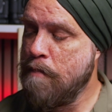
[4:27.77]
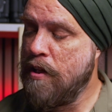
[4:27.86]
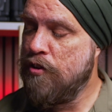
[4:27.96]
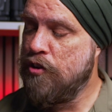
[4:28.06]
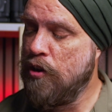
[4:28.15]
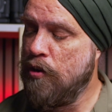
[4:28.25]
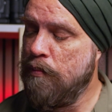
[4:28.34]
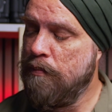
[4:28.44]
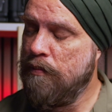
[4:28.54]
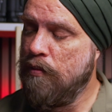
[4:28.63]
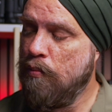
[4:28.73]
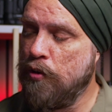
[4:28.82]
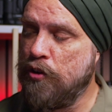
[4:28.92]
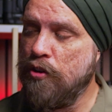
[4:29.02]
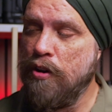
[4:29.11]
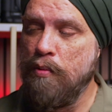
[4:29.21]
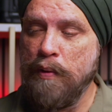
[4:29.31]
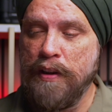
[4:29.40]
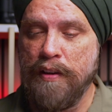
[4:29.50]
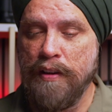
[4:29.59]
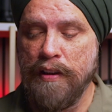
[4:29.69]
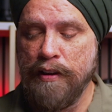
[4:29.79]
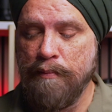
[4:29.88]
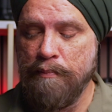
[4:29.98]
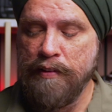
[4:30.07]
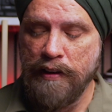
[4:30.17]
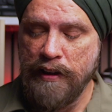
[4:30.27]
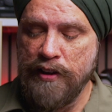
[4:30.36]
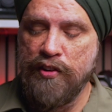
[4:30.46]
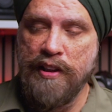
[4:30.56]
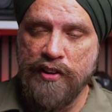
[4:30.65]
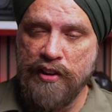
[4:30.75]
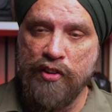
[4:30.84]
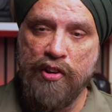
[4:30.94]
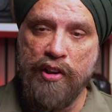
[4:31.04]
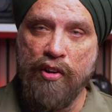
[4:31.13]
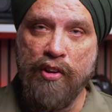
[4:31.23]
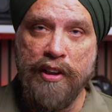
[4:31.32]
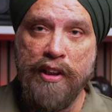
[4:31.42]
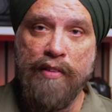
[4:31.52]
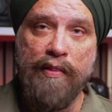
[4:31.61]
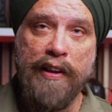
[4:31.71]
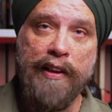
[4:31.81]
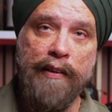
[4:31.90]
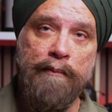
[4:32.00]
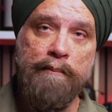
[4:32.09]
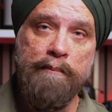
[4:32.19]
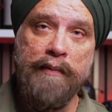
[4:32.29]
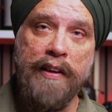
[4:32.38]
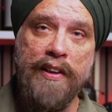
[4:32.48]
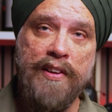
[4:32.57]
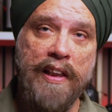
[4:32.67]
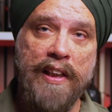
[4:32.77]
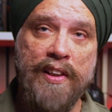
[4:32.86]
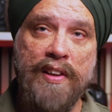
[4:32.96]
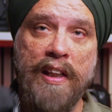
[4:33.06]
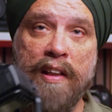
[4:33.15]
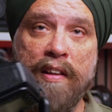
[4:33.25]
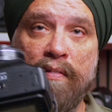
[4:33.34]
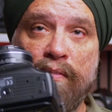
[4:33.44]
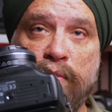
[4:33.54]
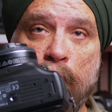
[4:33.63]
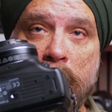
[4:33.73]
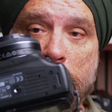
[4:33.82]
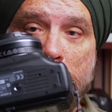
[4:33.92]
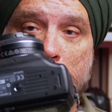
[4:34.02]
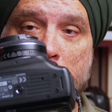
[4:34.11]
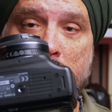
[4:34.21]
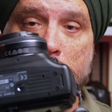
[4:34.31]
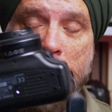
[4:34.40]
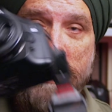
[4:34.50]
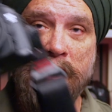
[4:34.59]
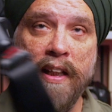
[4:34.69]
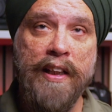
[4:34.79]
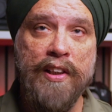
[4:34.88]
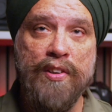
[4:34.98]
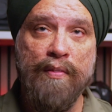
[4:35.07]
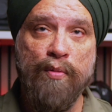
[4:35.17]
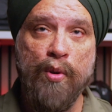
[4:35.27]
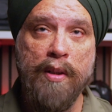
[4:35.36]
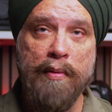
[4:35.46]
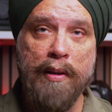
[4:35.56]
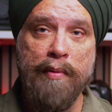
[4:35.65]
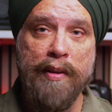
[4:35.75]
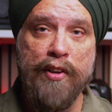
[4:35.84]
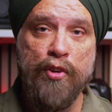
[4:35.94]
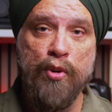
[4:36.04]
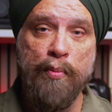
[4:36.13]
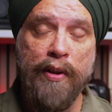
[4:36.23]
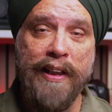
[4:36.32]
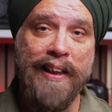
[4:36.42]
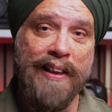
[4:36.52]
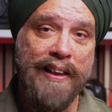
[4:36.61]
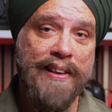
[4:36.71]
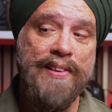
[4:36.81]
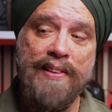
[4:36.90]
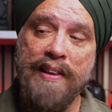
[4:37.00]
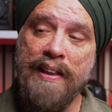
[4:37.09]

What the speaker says: So we'll start with the lens that's actually on here right now. This is a 40 millimeter Pancake. It's a 40 millimeter 2.8 lens.